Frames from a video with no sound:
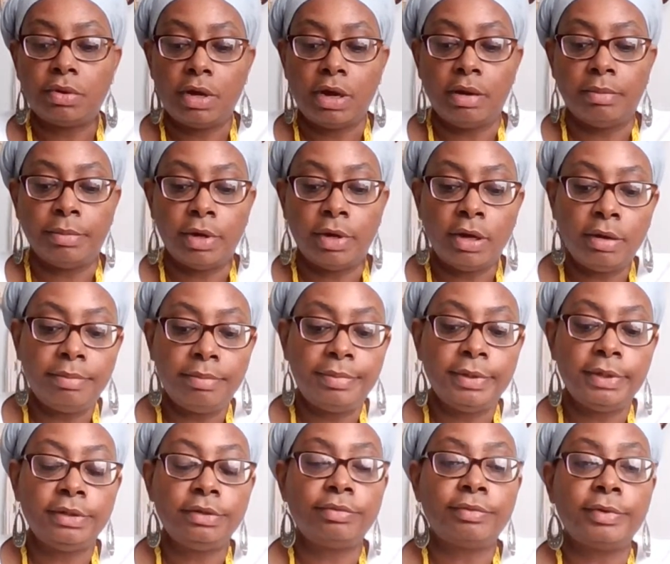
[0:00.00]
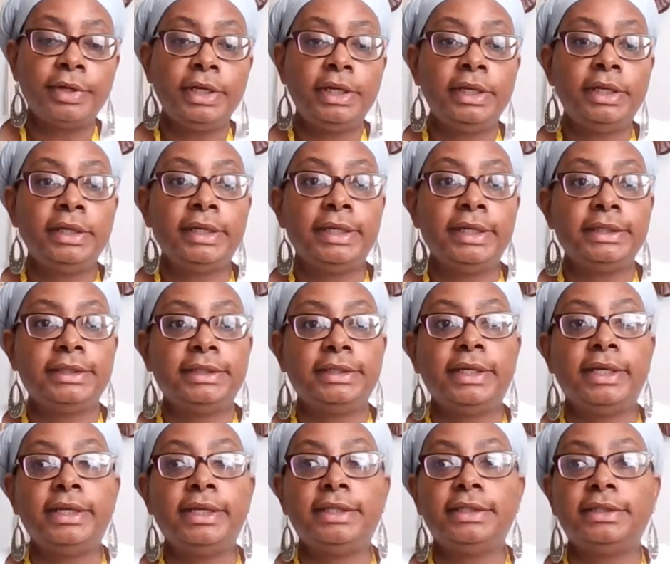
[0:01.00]
come up in the reading that
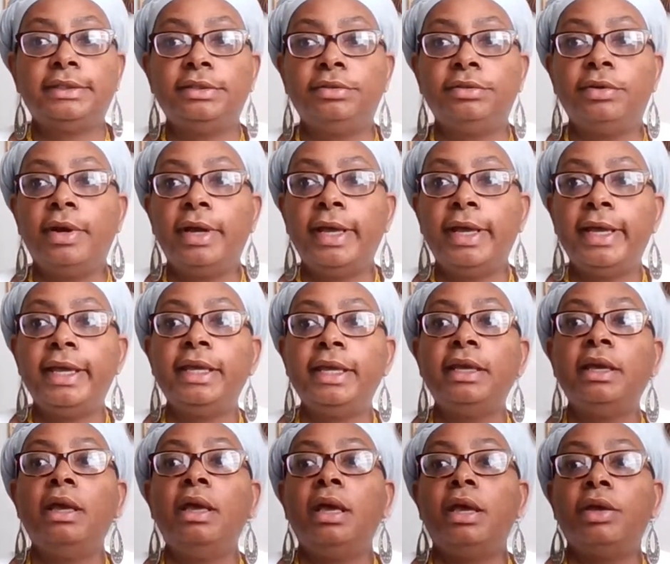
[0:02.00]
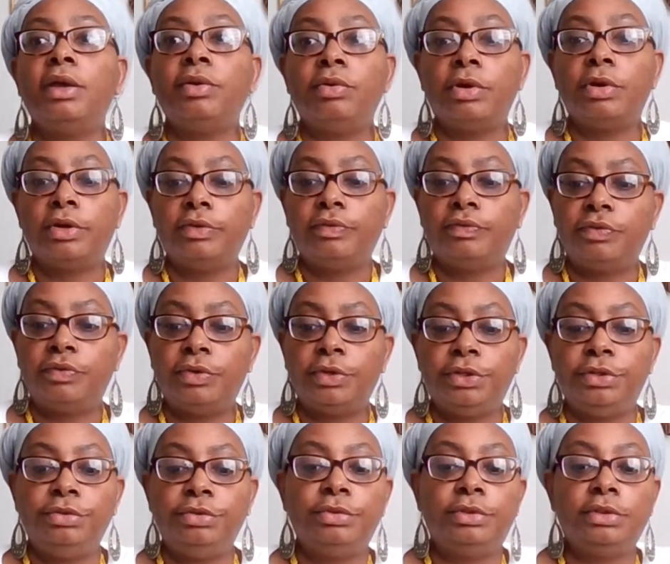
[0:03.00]
says, hey, in order for
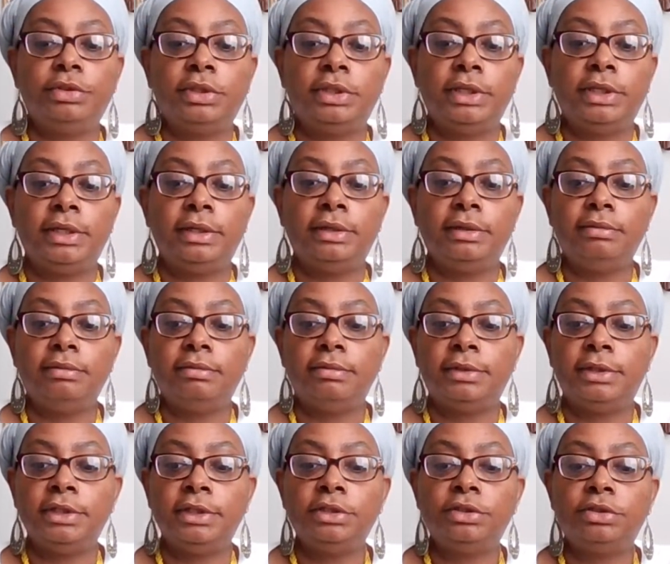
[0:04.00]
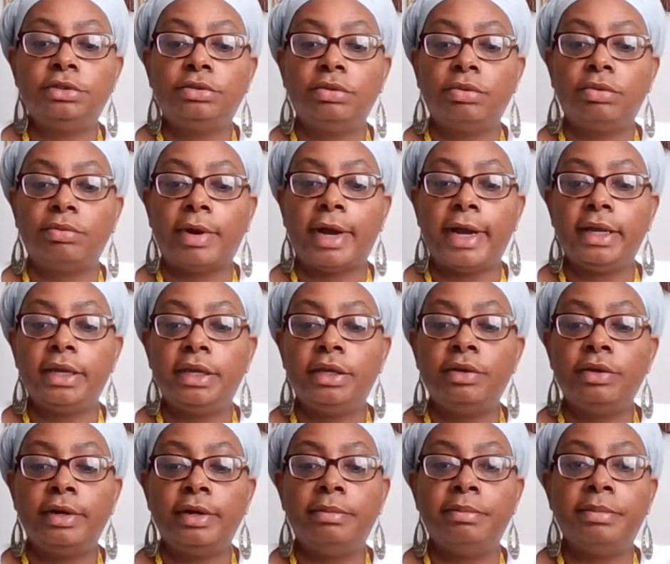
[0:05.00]
you to get this right
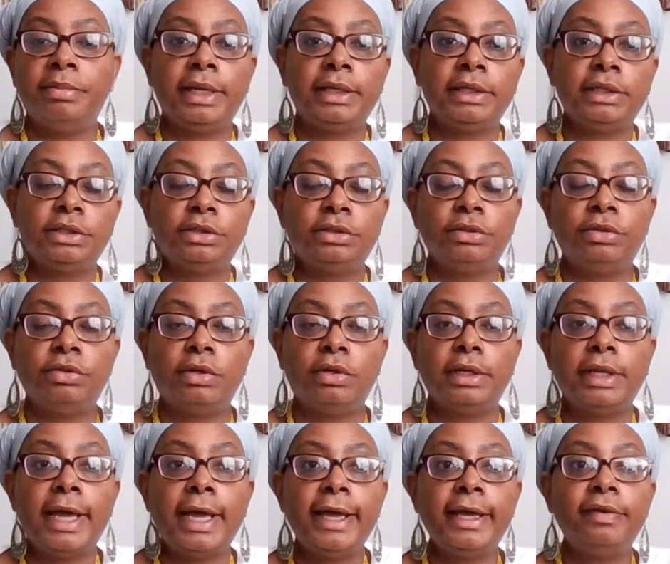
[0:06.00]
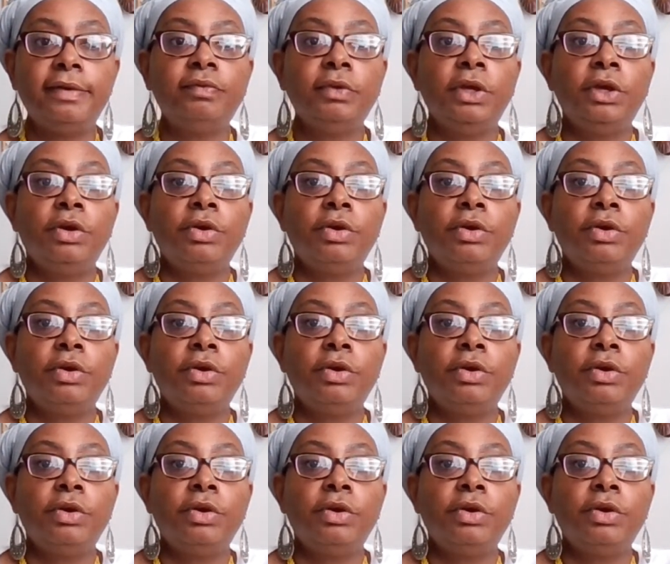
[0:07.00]
here in balance in your life,